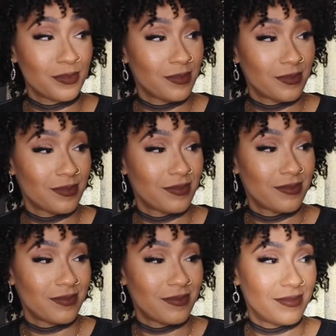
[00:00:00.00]

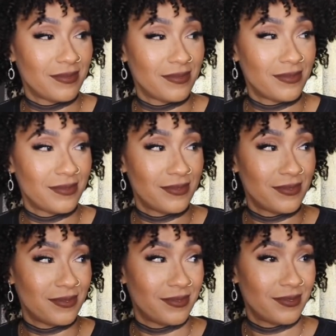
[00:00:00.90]

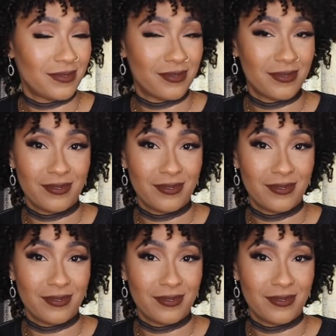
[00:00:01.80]
(silent)